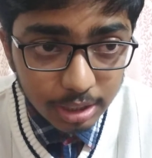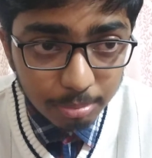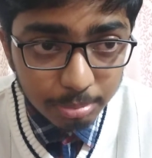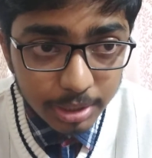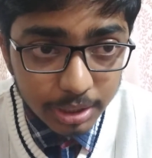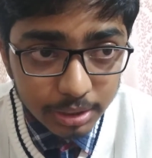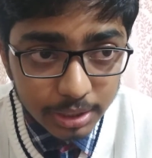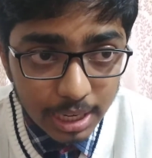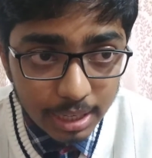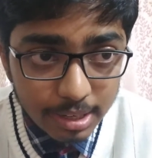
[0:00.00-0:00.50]

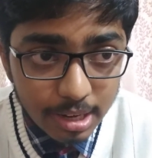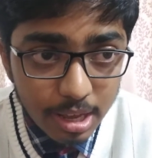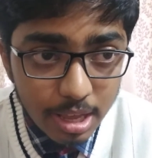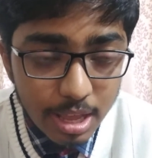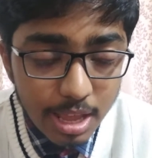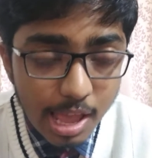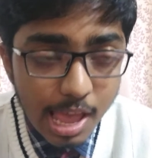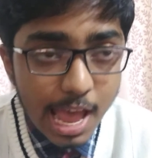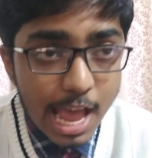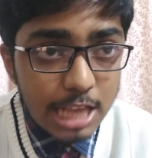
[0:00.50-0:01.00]
something that
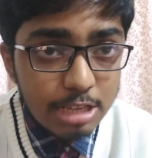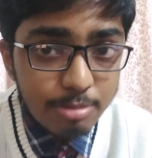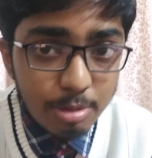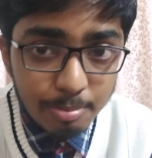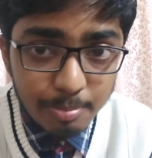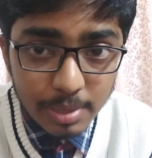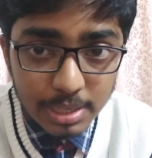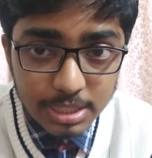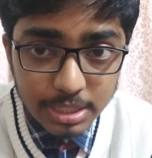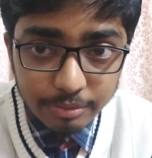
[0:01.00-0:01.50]
has
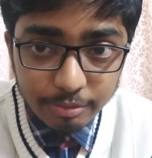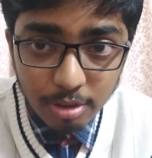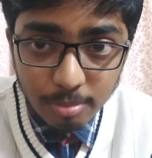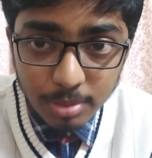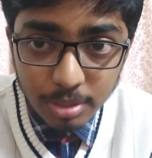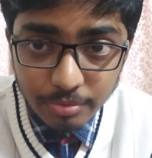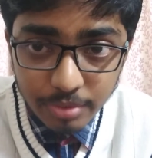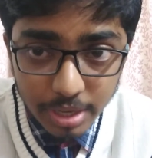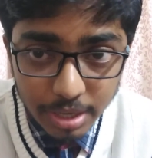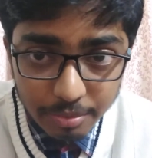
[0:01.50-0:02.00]
been present from
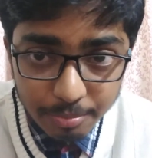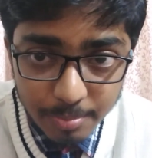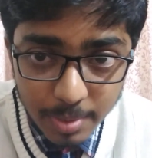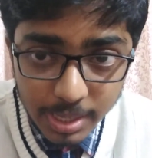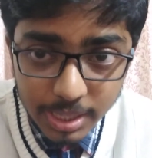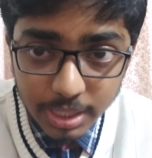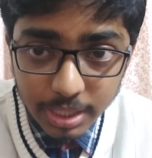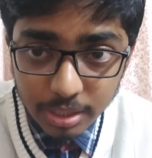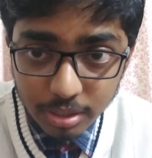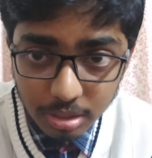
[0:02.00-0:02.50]
the very
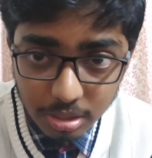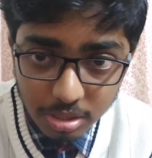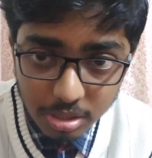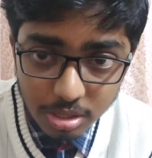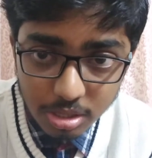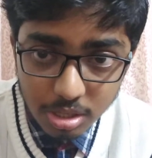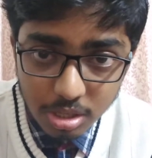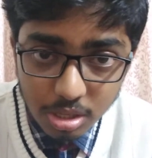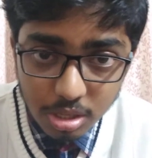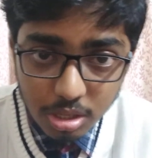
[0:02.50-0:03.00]
beginning?
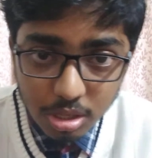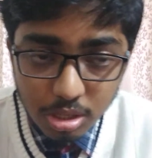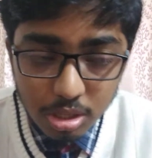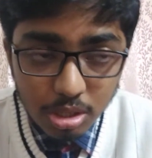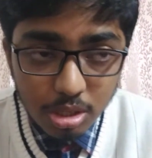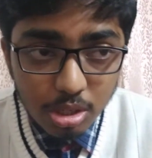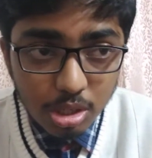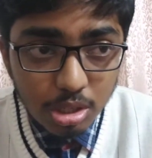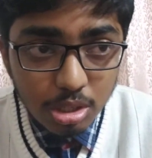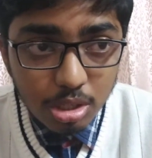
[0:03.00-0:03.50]

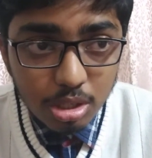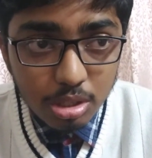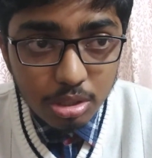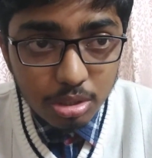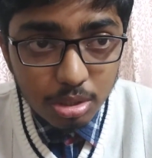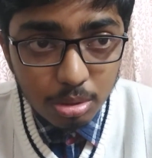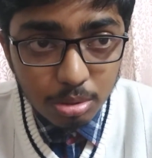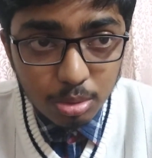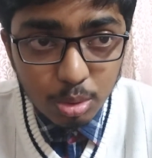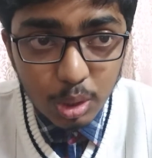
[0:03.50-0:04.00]

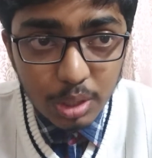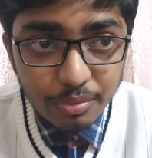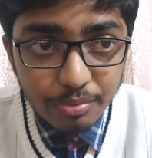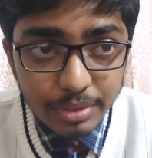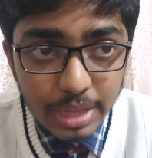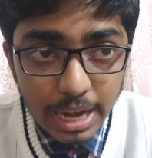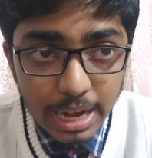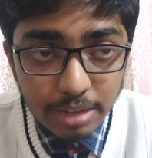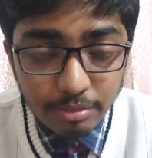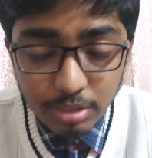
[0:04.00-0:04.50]
So if
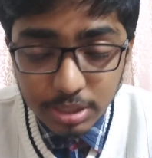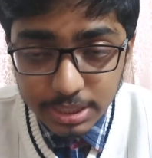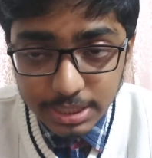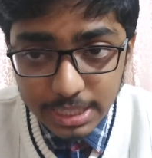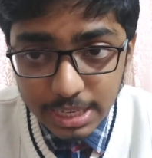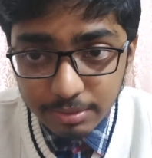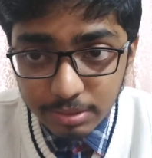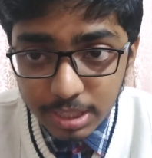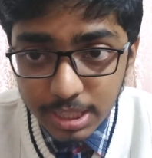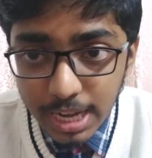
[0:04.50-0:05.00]

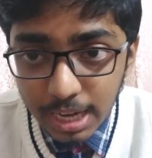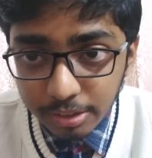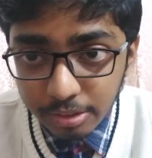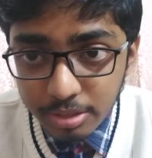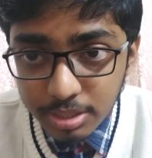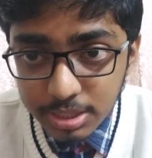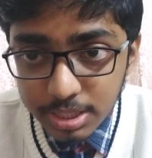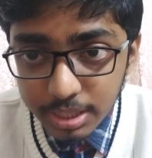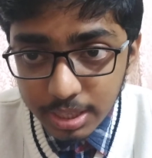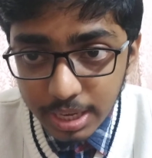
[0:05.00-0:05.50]
the latter
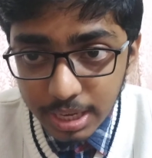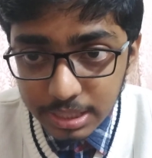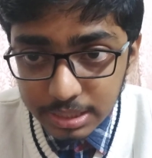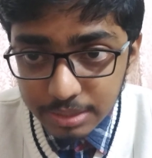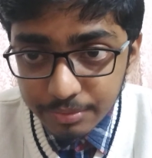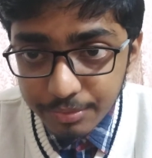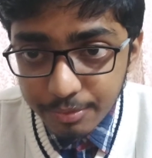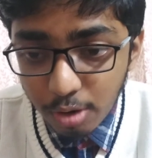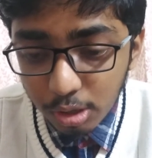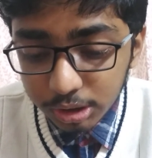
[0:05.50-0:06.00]
is the case,
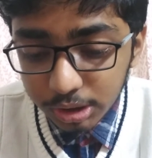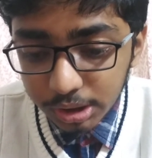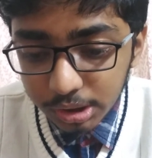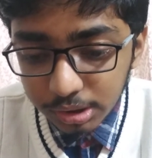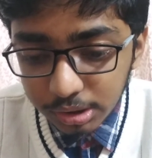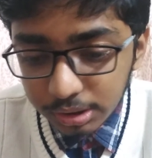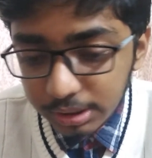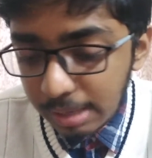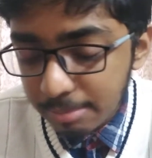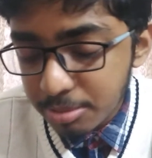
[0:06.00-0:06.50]
if
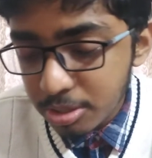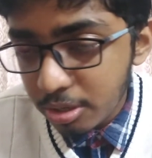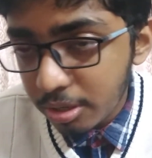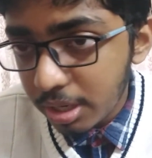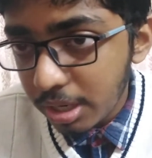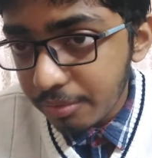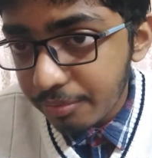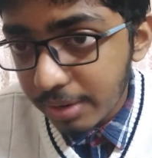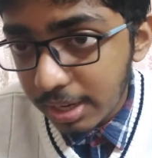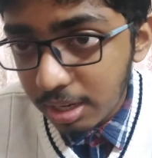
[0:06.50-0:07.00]
consciousness is
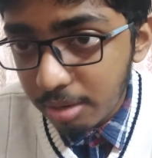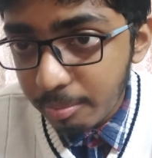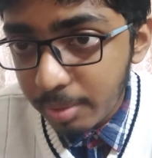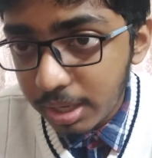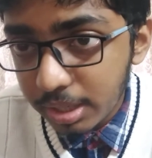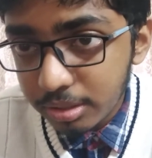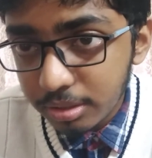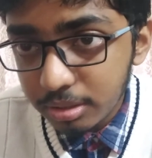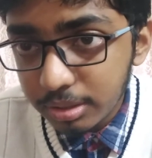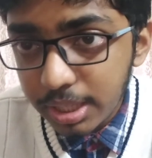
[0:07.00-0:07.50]
absolutely
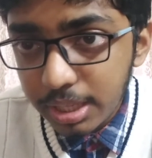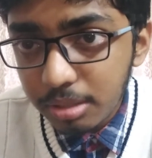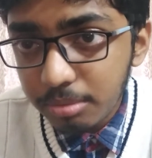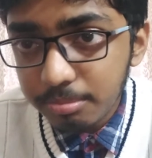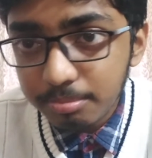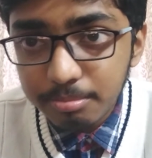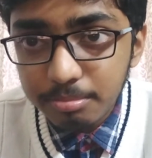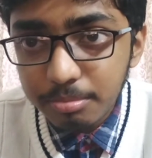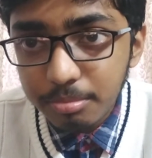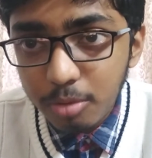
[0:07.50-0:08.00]
fundamental,
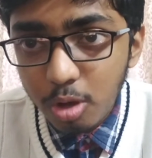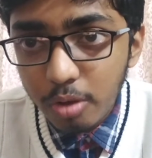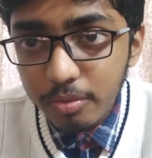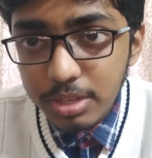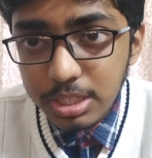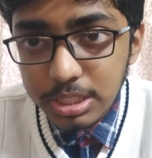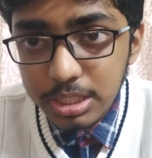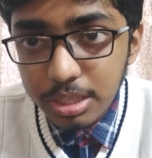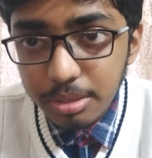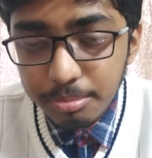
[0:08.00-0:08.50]
then
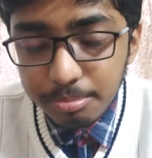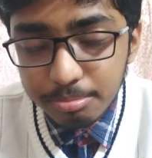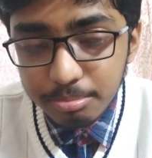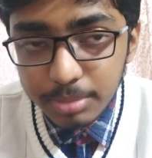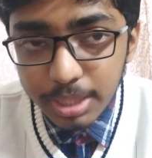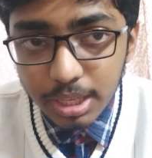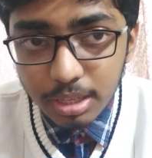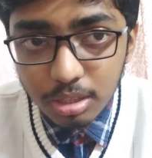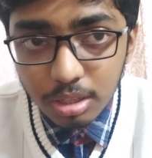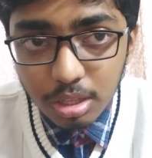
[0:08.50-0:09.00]
obviously,
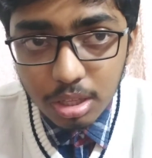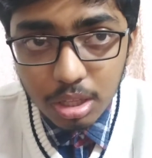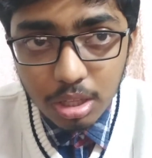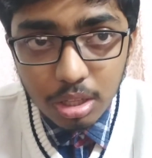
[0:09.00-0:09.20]
like,